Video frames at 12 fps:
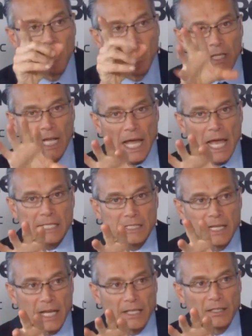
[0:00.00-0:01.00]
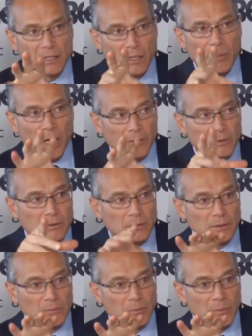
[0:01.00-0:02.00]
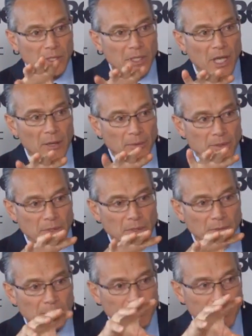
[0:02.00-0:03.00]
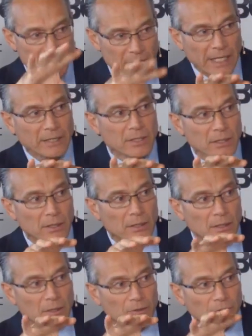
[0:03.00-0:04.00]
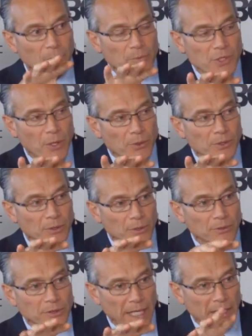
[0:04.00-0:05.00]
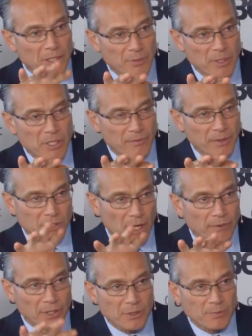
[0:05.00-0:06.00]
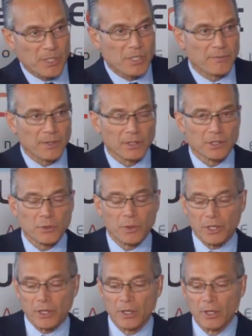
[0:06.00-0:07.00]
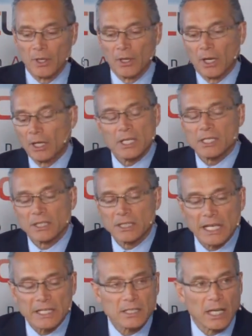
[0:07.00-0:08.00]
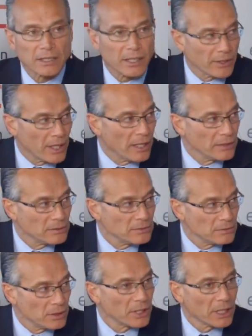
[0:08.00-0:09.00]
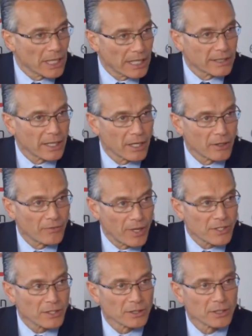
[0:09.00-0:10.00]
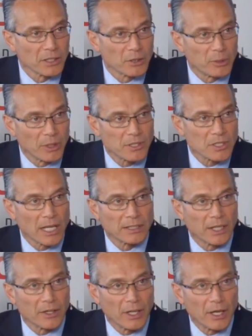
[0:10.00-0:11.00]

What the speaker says: And I asked Nate about being able to predict from social data, specifically Twitter. And he said the data's not there yet. It'll get there eventually, but it's not there yet.